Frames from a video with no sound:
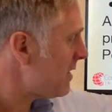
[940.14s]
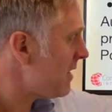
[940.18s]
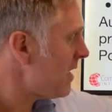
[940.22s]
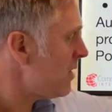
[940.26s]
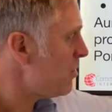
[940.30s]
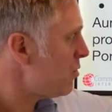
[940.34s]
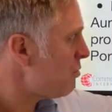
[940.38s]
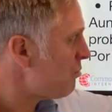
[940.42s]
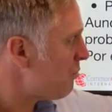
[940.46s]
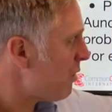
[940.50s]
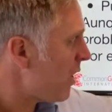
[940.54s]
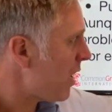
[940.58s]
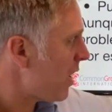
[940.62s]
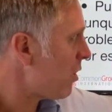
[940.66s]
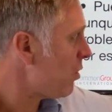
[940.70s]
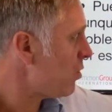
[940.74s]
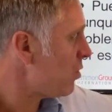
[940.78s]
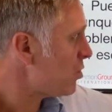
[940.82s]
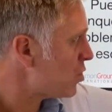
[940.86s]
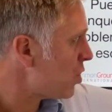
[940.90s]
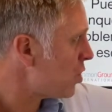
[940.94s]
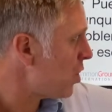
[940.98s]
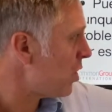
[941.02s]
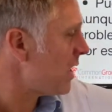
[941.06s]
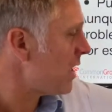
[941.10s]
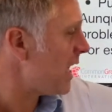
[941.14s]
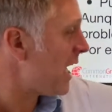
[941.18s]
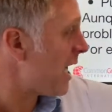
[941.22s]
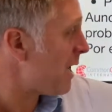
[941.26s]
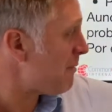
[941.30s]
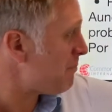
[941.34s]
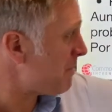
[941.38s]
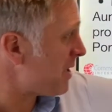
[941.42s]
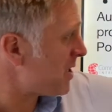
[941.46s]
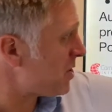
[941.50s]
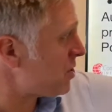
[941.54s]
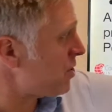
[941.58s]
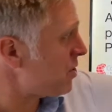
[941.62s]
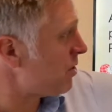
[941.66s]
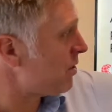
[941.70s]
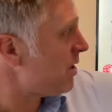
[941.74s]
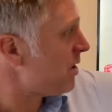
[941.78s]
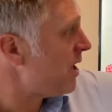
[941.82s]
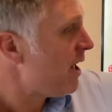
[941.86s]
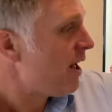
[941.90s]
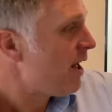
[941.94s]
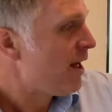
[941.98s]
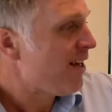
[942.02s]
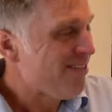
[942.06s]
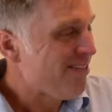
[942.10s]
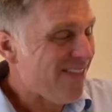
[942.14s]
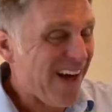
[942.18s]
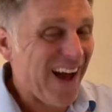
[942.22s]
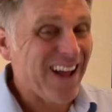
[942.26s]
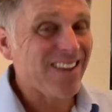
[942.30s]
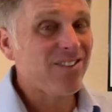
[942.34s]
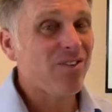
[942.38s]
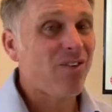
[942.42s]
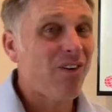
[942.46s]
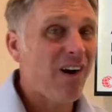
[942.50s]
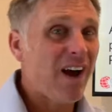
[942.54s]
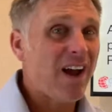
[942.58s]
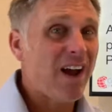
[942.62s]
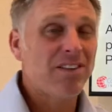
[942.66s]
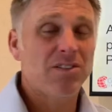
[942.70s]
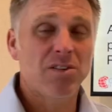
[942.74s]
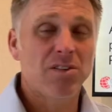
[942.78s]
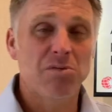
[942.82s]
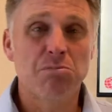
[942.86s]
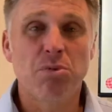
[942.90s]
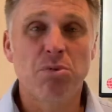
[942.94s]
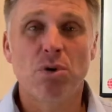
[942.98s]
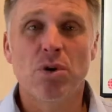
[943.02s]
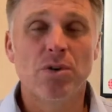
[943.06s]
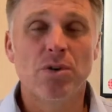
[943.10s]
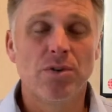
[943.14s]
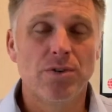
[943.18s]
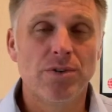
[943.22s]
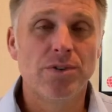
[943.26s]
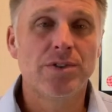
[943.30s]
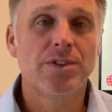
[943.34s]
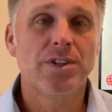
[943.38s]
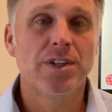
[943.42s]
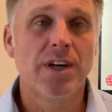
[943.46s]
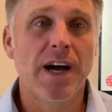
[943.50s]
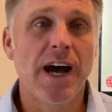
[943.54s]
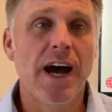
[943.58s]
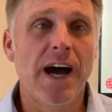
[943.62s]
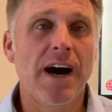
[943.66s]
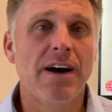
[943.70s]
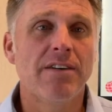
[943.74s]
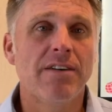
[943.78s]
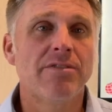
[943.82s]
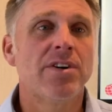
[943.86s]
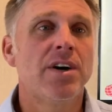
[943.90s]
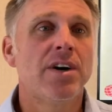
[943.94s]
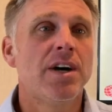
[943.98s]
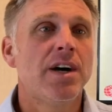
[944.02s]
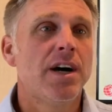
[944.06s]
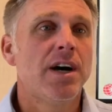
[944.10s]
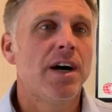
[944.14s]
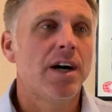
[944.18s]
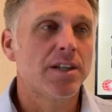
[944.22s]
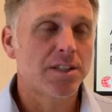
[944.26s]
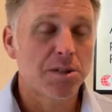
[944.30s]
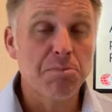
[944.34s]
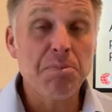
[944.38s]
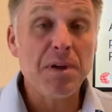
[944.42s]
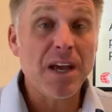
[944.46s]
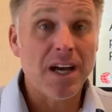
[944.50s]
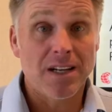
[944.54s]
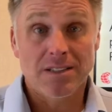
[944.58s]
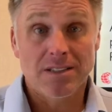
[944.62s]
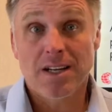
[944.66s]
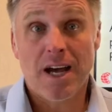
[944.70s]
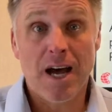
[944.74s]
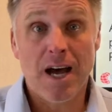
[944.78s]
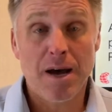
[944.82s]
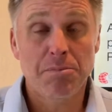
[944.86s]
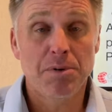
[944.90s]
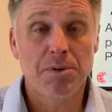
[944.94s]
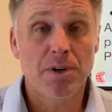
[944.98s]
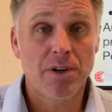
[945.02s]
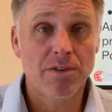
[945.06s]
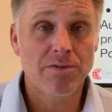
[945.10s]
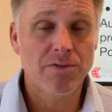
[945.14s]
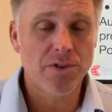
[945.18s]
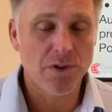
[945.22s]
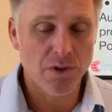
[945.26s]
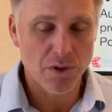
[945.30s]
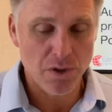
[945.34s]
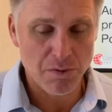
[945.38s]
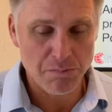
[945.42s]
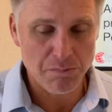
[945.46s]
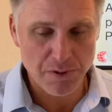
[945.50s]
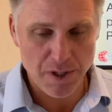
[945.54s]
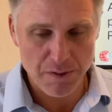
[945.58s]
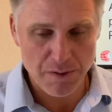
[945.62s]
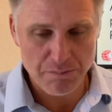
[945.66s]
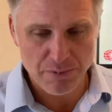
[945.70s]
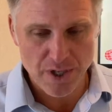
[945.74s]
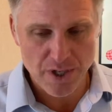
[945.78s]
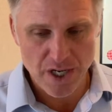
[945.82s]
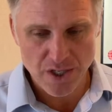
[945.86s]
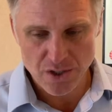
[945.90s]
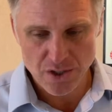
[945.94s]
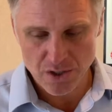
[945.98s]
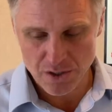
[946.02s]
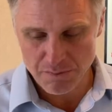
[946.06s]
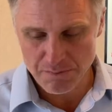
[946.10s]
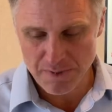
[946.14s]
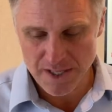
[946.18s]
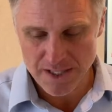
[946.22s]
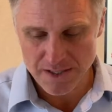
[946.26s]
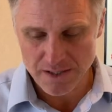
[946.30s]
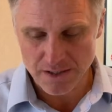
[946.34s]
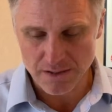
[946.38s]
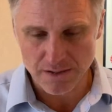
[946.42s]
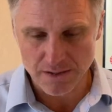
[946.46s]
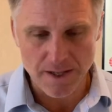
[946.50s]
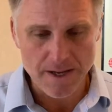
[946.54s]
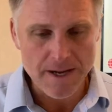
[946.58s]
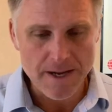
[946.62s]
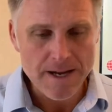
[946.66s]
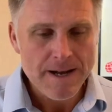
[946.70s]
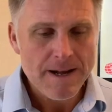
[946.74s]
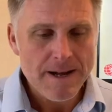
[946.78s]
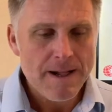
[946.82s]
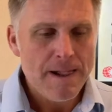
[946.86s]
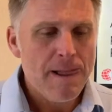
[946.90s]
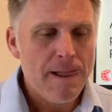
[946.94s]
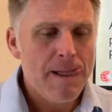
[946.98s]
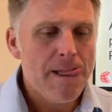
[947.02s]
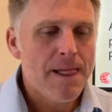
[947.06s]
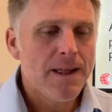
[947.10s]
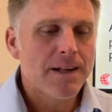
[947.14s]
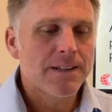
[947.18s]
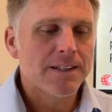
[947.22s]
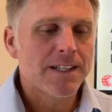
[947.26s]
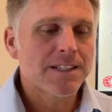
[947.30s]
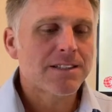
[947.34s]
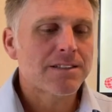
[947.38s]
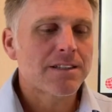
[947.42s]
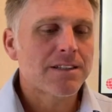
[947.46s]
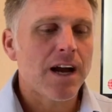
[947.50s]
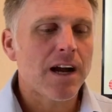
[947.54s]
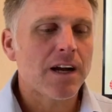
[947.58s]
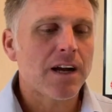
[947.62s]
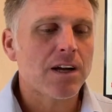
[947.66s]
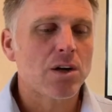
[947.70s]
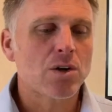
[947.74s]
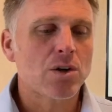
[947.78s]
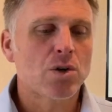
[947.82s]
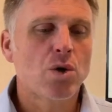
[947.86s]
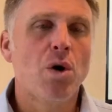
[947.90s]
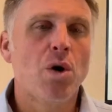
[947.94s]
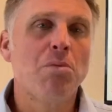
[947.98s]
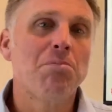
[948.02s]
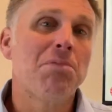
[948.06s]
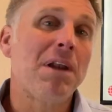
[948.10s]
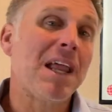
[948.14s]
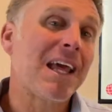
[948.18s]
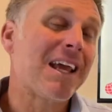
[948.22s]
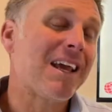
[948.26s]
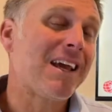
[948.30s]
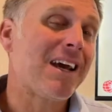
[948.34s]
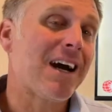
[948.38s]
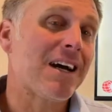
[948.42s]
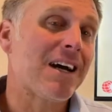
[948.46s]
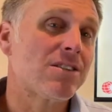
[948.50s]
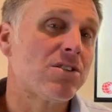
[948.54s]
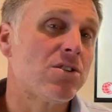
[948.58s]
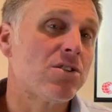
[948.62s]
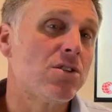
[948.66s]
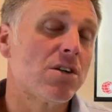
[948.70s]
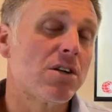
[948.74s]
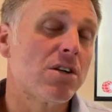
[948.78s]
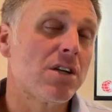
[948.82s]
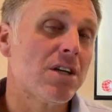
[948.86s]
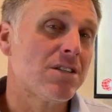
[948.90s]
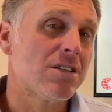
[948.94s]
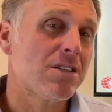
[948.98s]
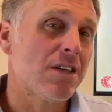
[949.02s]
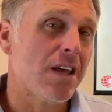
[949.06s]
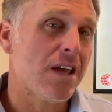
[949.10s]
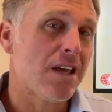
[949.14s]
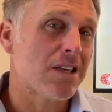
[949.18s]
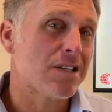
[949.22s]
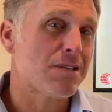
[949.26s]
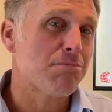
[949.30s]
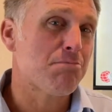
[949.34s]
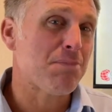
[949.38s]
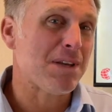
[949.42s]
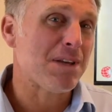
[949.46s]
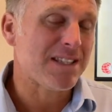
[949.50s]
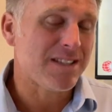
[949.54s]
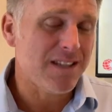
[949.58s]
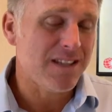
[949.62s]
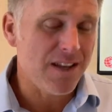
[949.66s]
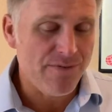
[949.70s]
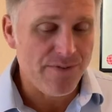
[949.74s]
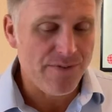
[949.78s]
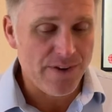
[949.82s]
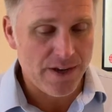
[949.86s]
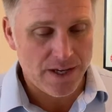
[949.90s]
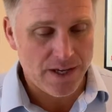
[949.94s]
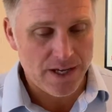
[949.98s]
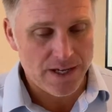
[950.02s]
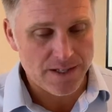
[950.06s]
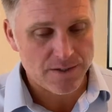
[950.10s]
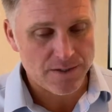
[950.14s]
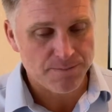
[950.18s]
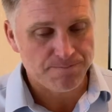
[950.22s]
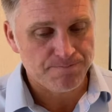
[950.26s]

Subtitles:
un buen control de la presión. That's why it's important to have, to be on top of your blood pressure, basically. Let's talk complicaciones específicas.